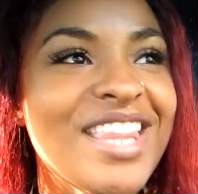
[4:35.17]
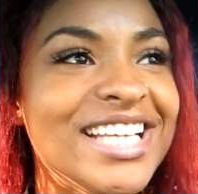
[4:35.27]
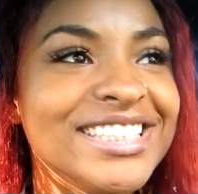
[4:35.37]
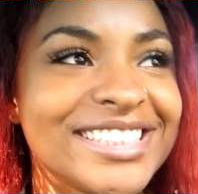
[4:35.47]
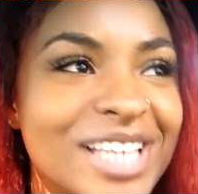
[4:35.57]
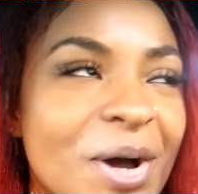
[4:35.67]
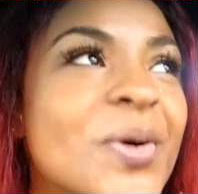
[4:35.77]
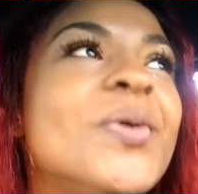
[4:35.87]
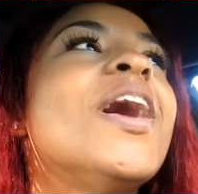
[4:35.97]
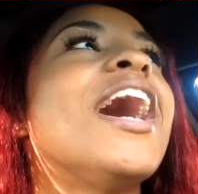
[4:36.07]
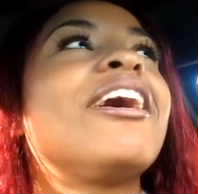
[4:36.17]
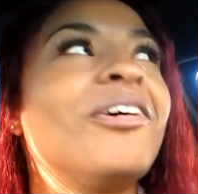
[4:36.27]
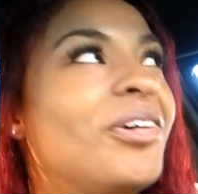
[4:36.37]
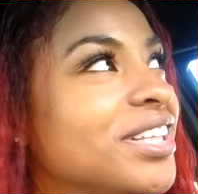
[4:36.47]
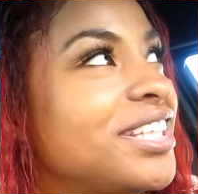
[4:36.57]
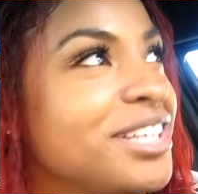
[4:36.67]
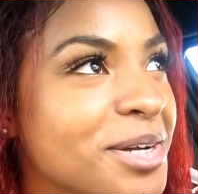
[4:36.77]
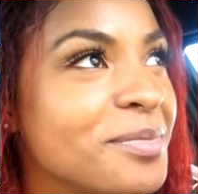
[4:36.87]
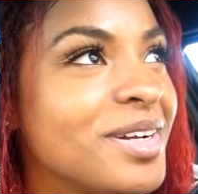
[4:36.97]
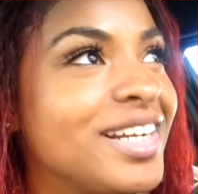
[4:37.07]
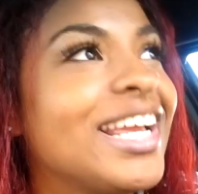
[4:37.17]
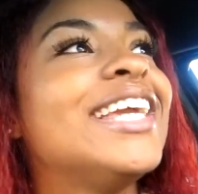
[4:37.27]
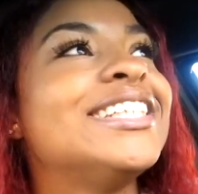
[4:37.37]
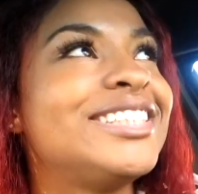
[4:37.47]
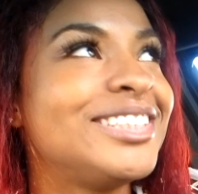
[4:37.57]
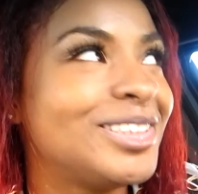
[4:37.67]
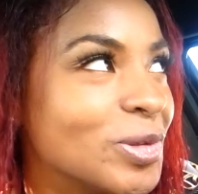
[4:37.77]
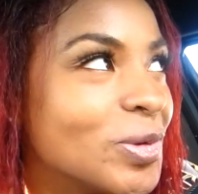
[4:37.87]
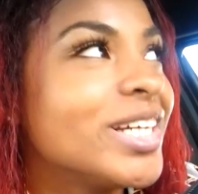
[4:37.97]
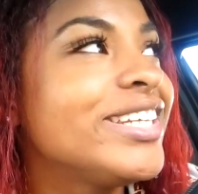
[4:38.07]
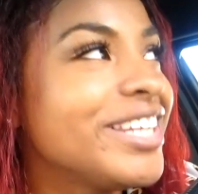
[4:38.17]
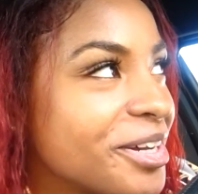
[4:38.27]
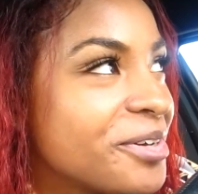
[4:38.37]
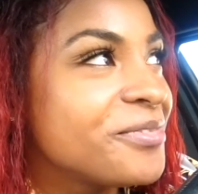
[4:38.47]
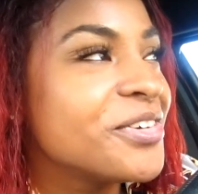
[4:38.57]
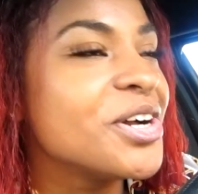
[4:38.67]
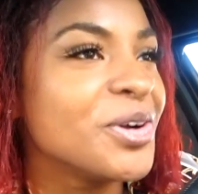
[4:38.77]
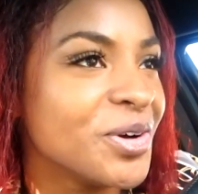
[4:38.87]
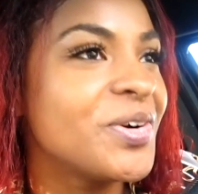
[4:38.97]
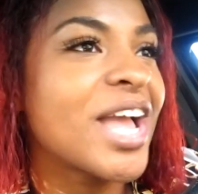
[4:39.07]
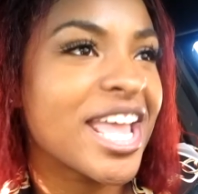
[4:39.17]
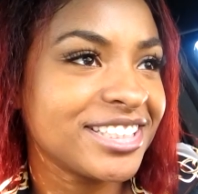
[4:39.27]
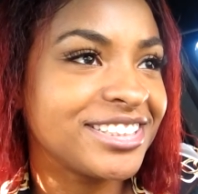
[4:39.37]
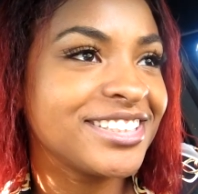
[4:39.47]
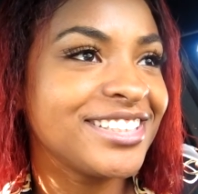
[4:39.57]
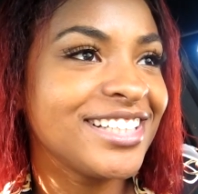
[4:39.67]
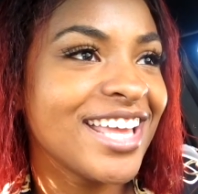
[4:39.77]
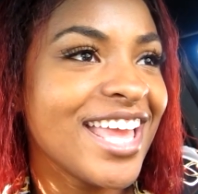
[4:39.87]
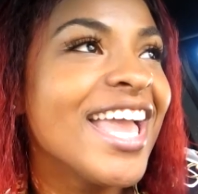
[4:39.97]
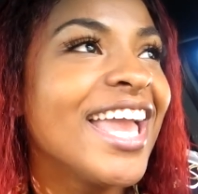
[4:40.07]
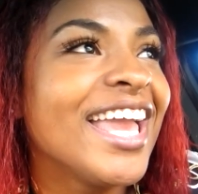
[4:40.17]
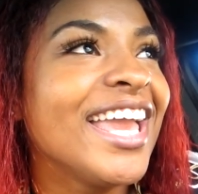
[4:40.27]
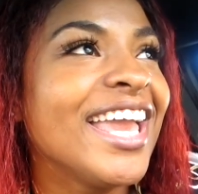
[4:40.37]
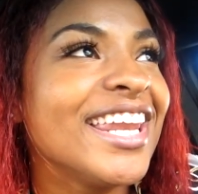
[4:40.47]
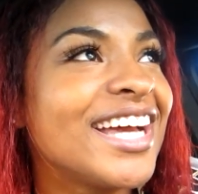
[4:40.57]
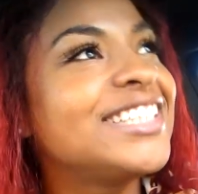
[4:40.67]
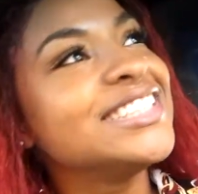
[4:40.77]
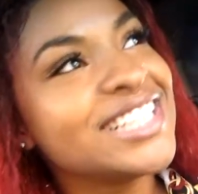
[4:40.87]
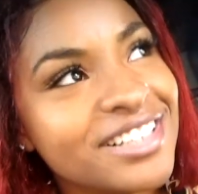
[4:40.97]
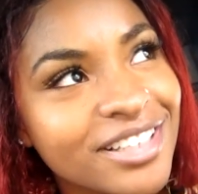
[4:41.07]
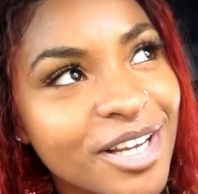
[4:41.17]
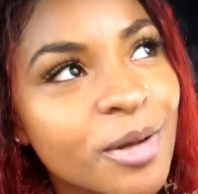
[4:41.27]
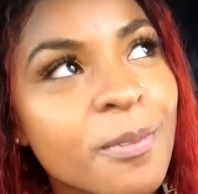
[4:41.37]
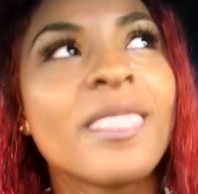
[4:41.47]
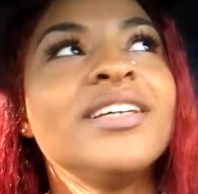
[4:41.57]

So I called the number, and sure enough, a girl answered, and I just hung up.